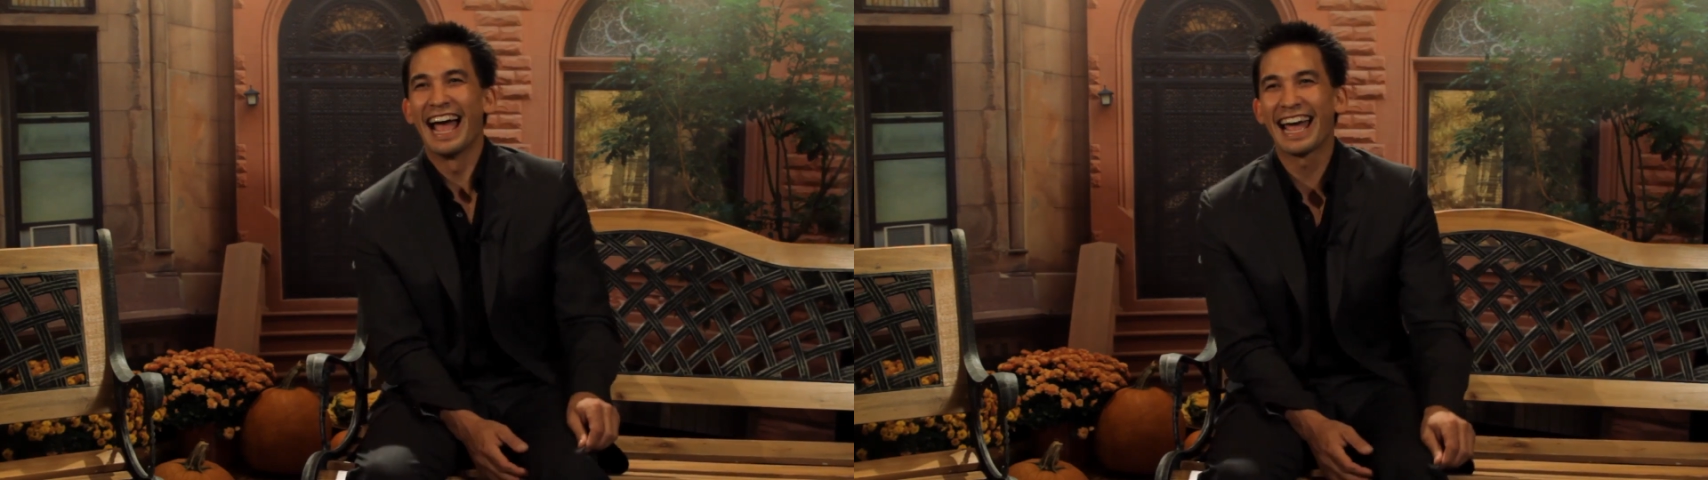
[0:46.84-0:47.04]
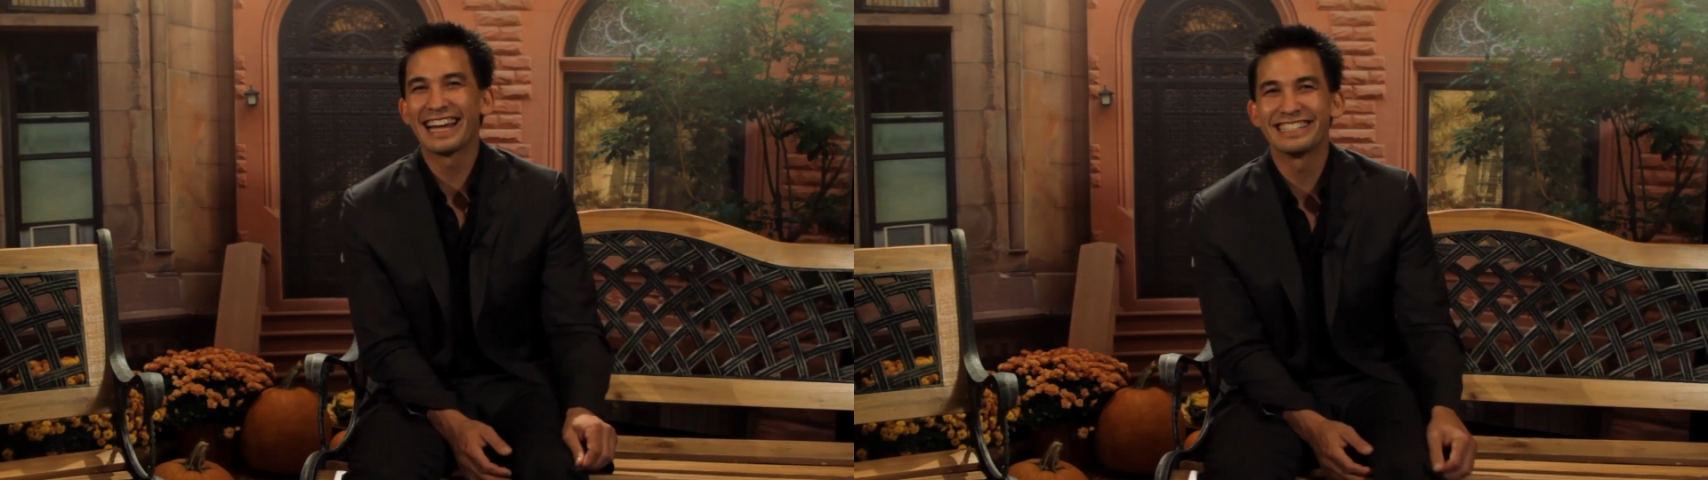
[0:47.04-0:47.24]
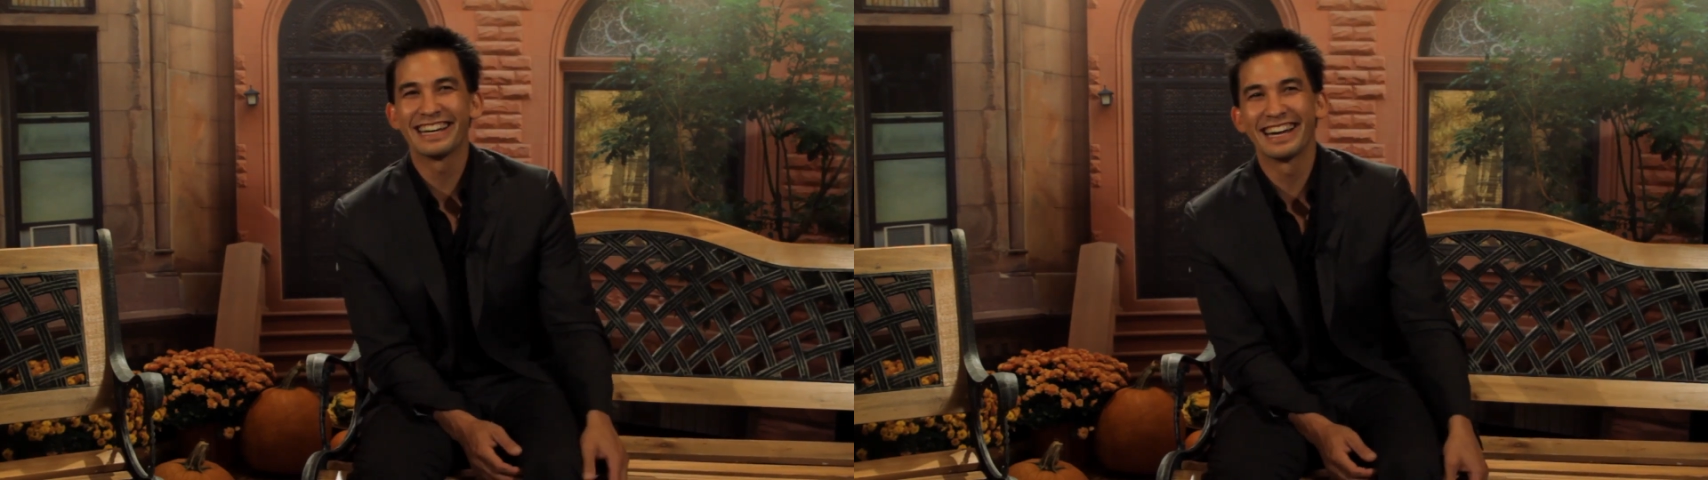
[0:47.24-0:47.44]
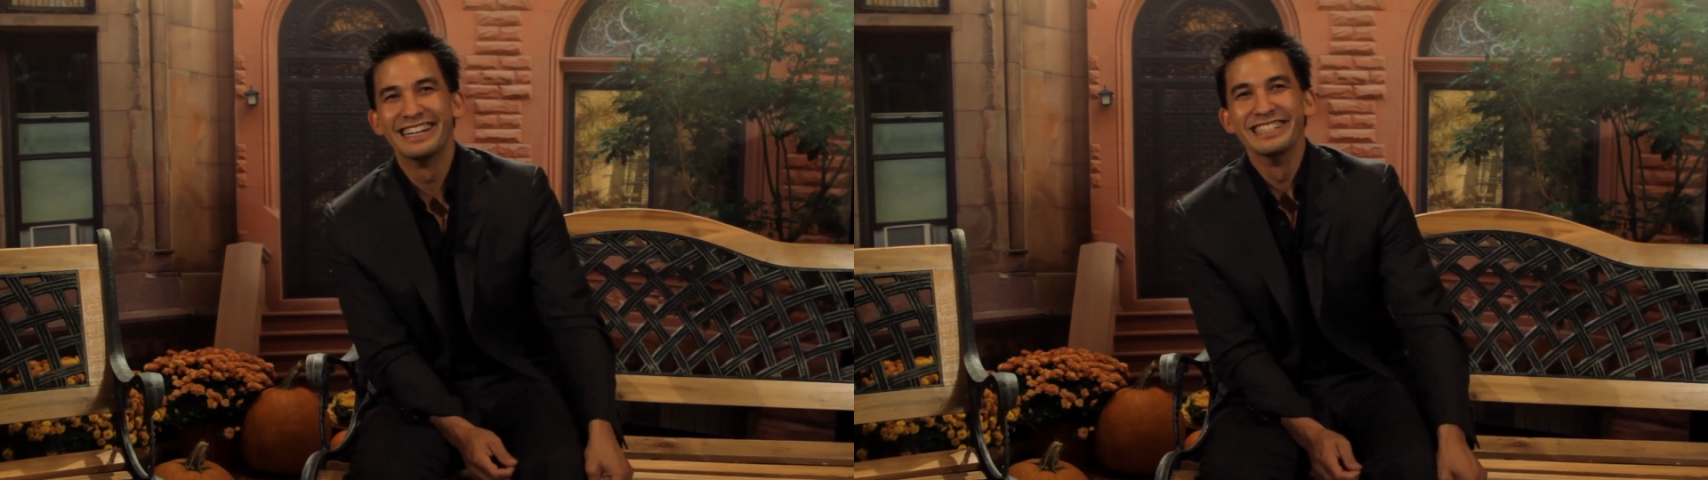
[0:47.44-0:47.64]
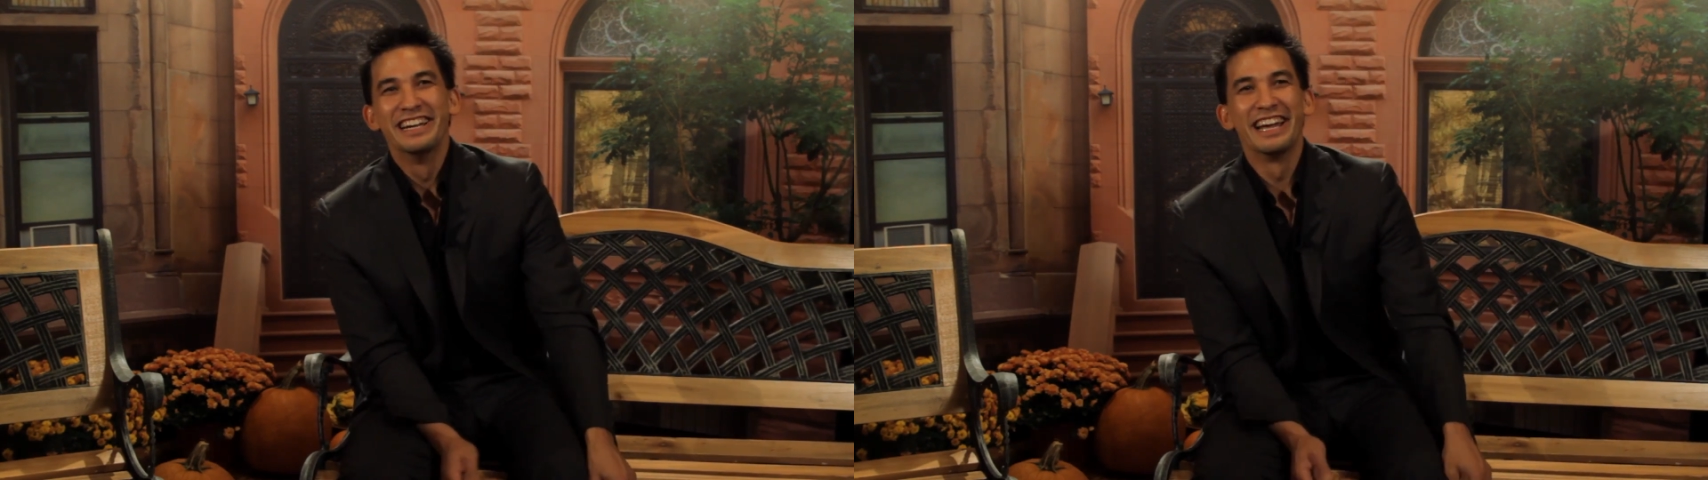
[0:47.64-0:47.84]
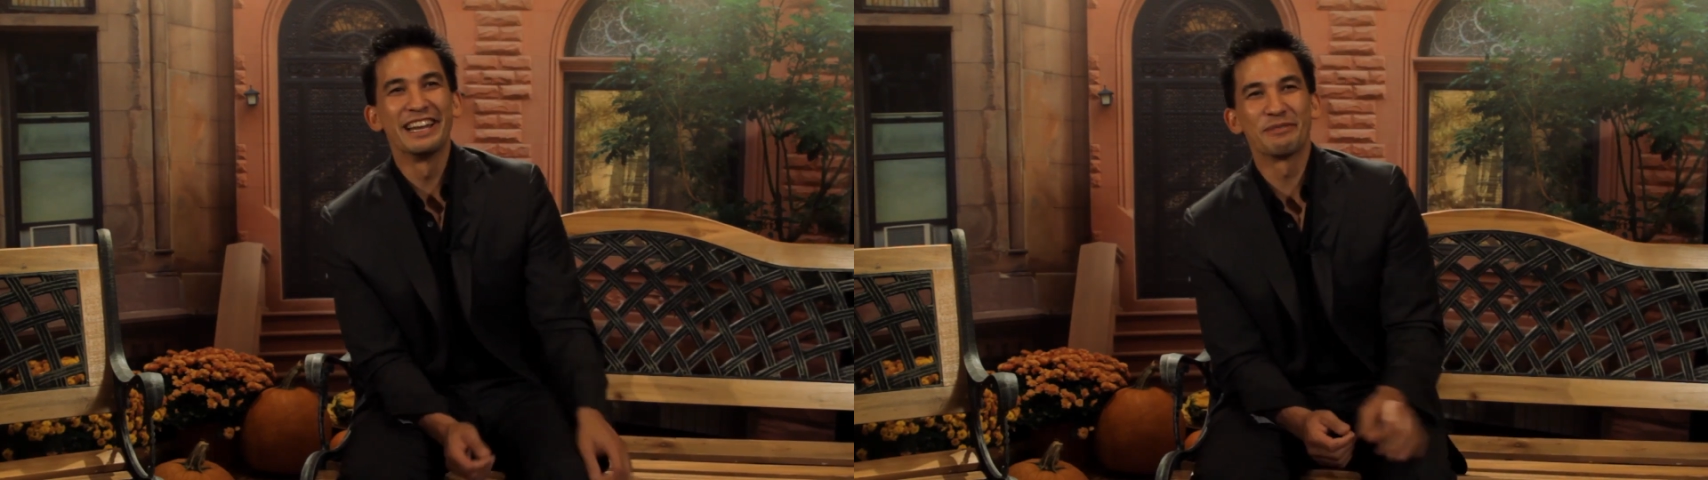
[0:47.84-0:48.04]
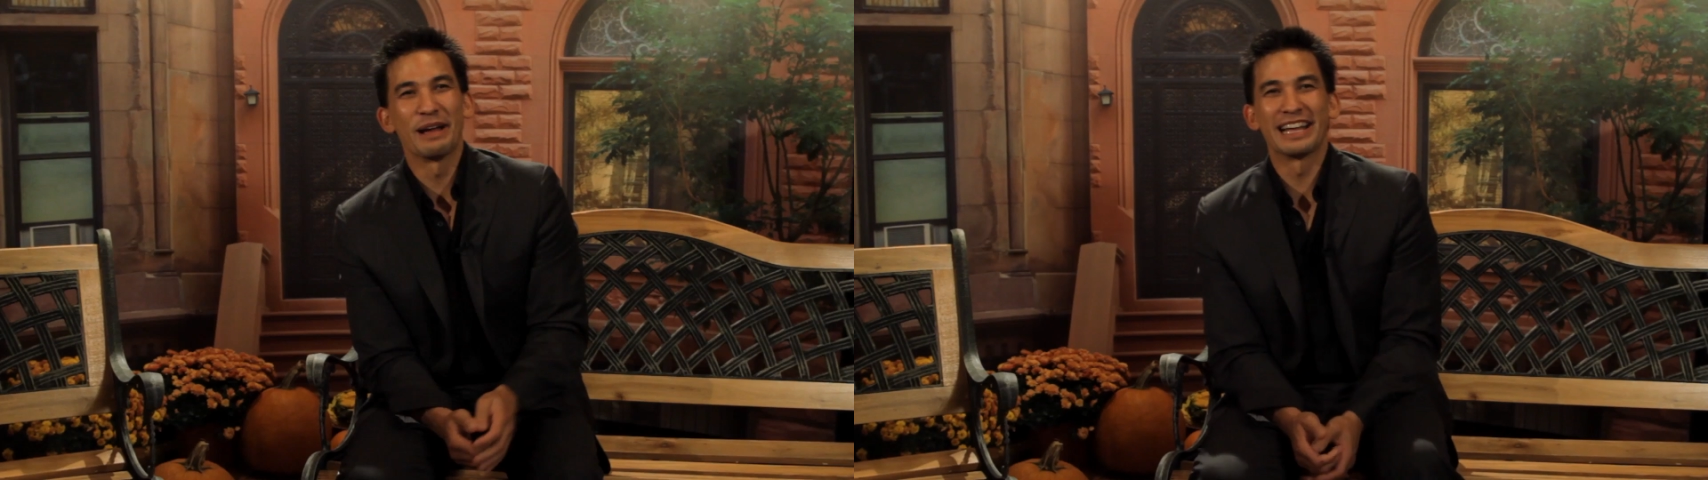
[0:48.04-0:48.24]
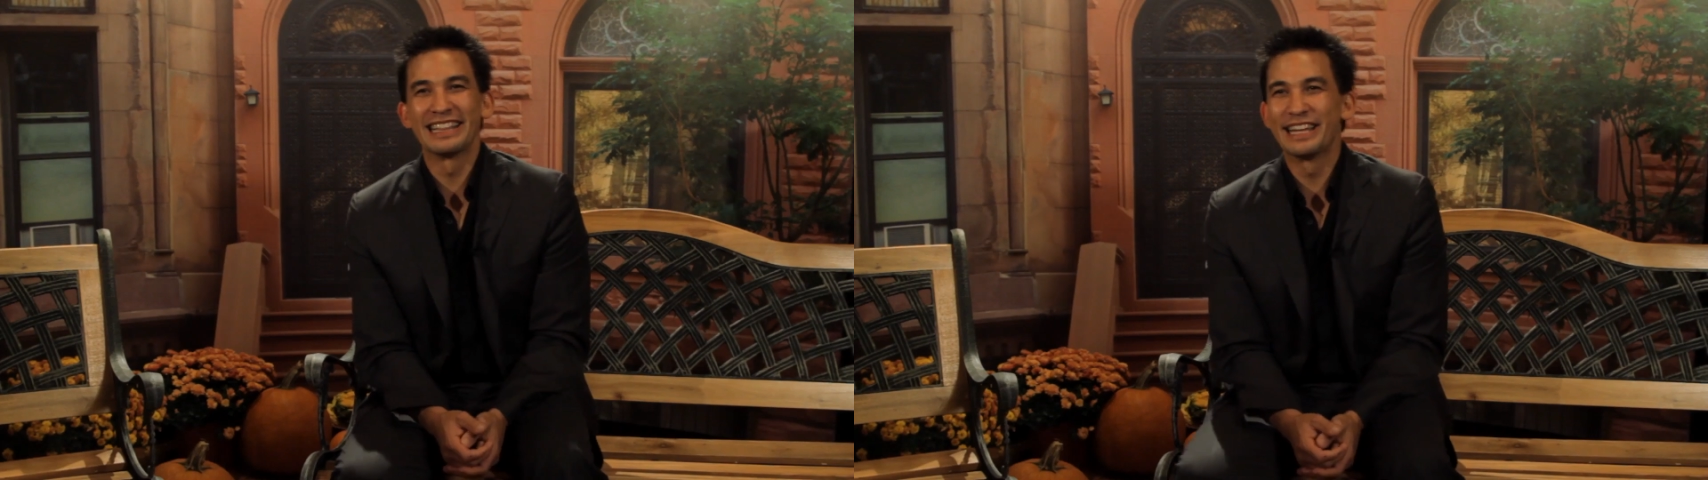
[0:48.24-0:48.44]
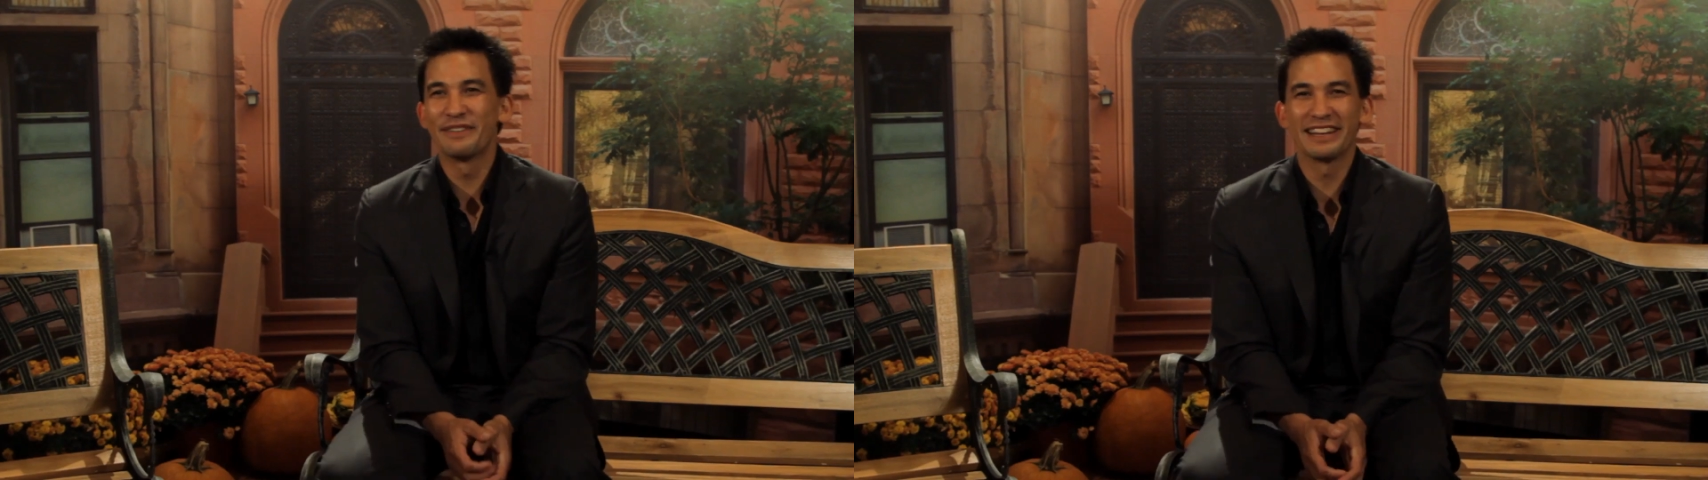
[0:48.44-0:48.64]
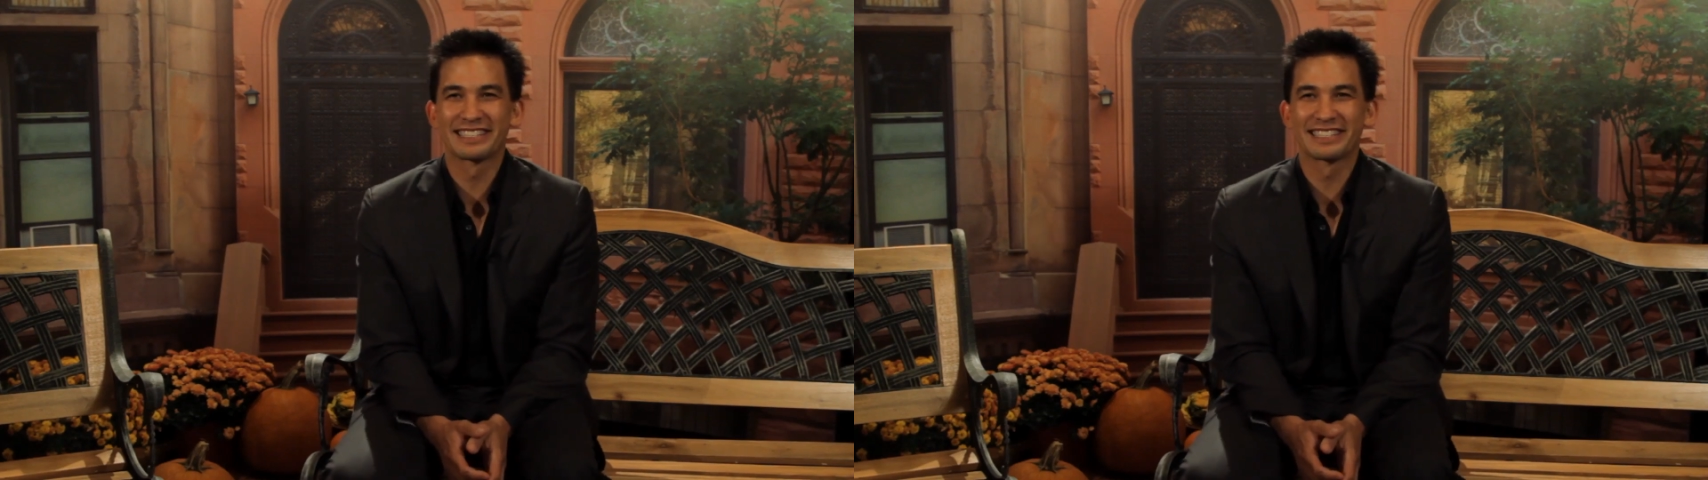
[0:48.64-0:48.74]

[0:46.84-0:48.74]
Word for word: and uh, it, I leave it